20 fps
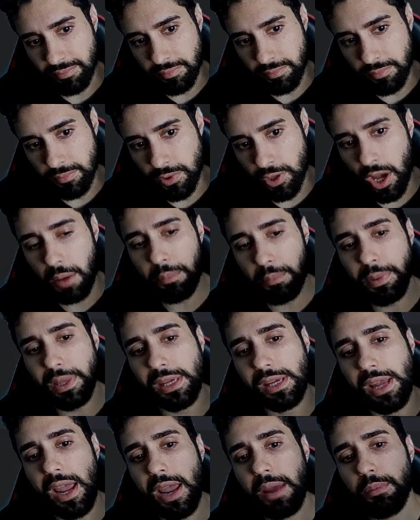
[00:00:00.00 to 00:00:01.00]
not being
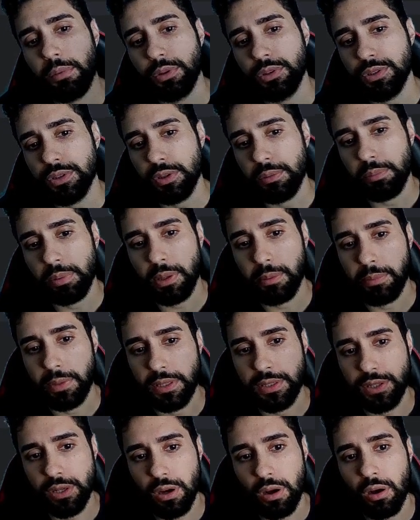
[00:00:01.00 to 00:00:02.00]
able to implement
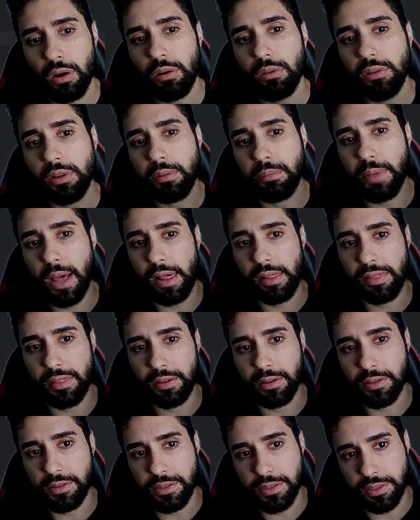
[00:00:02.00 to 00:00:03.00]
all the
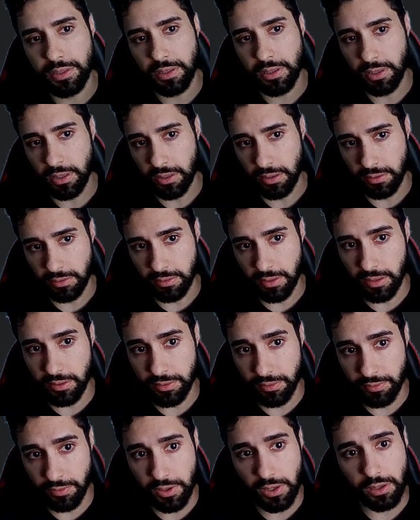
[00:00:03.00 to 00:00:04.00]
methods that
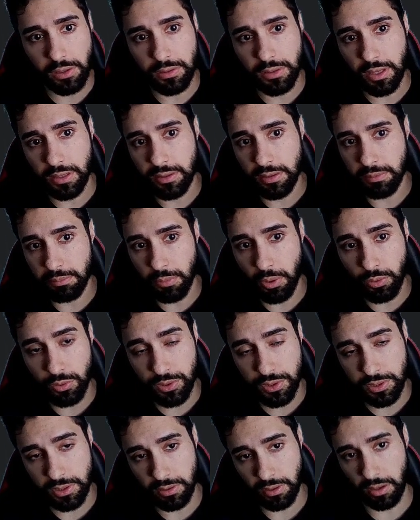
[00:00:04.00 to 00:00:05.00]
the
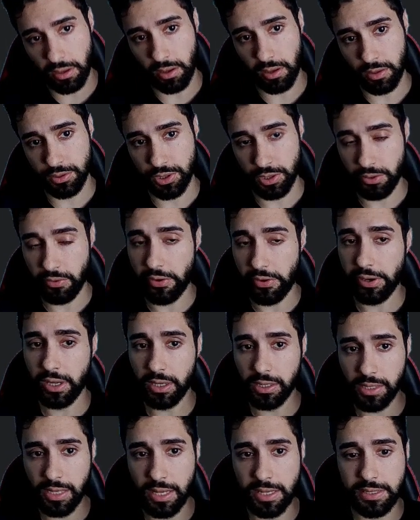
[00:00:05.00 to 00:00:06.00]
most generic
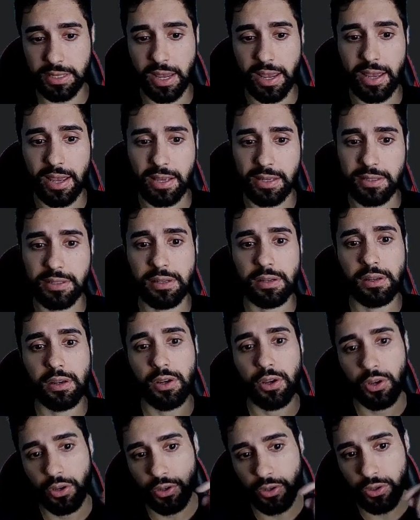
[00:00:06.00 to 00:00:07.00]
class has,
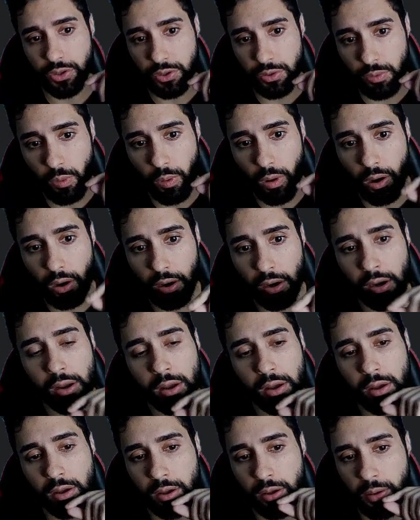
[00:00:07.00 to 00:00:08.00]
you are
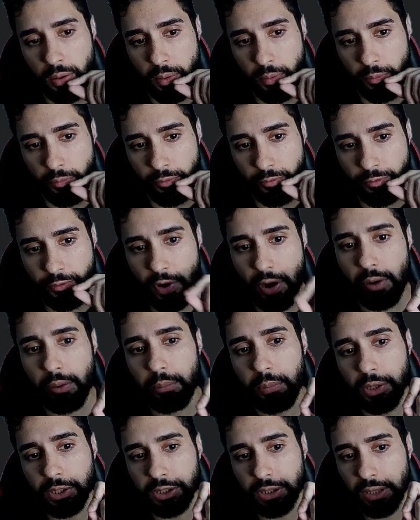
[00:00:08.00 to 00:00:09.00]
very
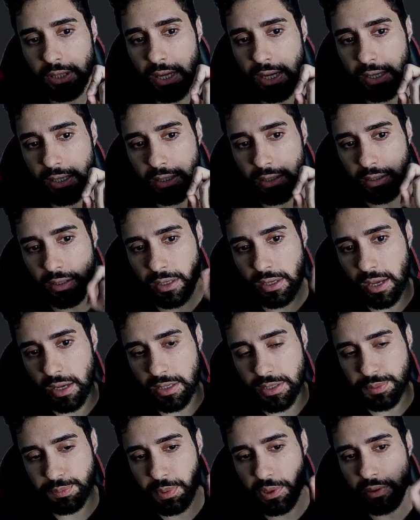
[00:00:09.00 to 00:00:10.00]
much likely
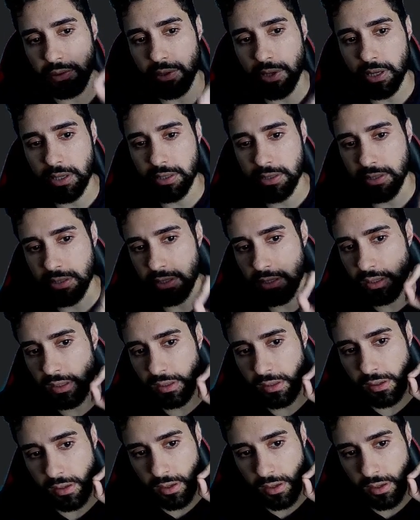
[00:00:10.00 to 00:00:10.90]
experiencing